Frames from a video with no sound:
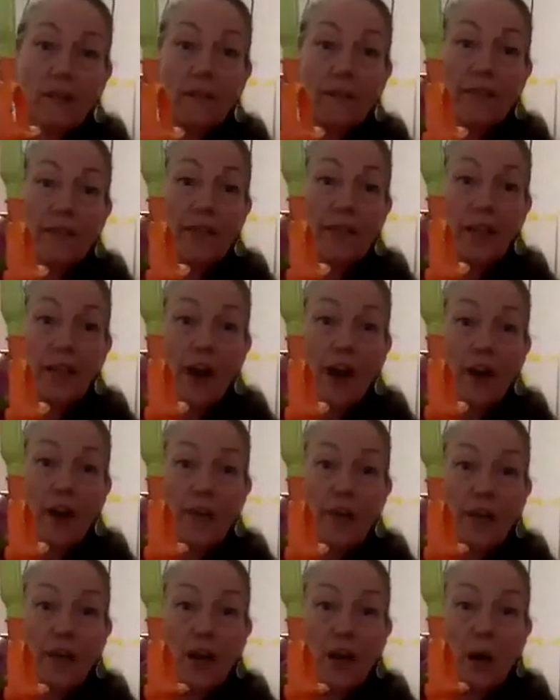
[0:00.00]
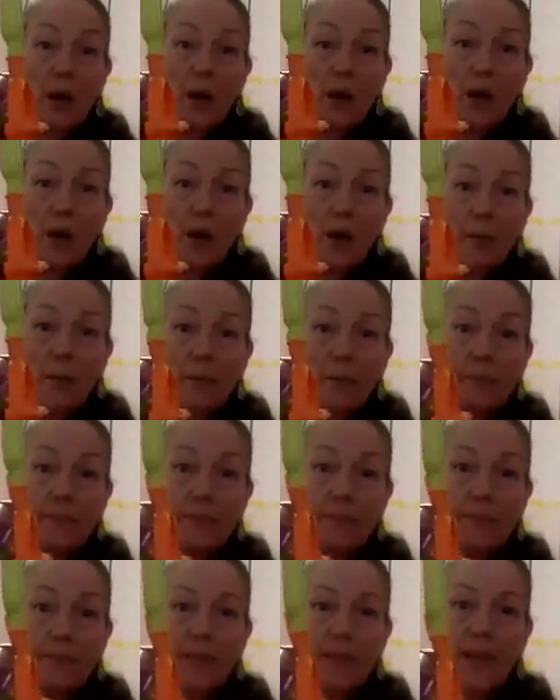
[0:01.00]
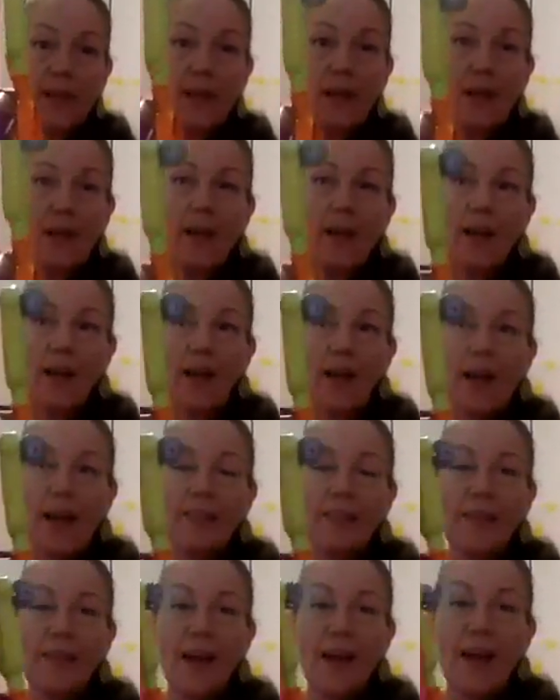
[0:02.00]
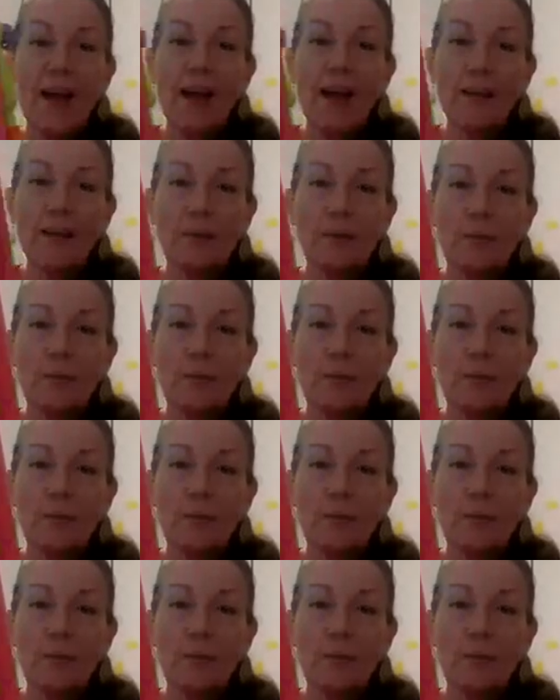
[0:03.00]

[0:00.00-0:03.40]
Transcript: for the other arm. And then